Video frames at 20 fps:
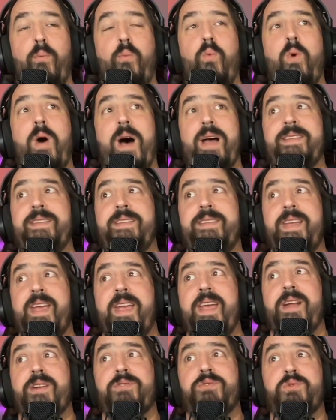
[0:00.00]
what
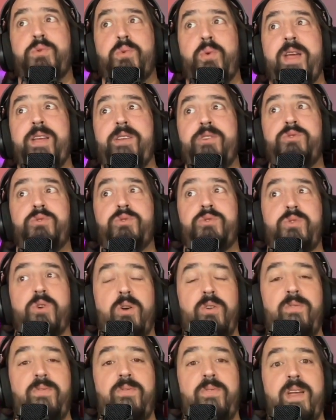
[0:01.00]
they are trying to
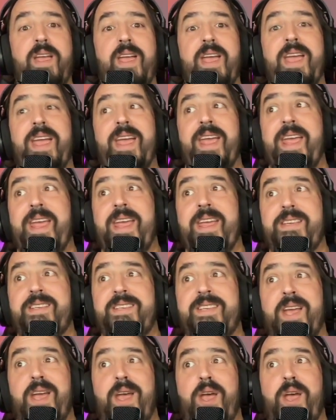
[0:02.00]
solve is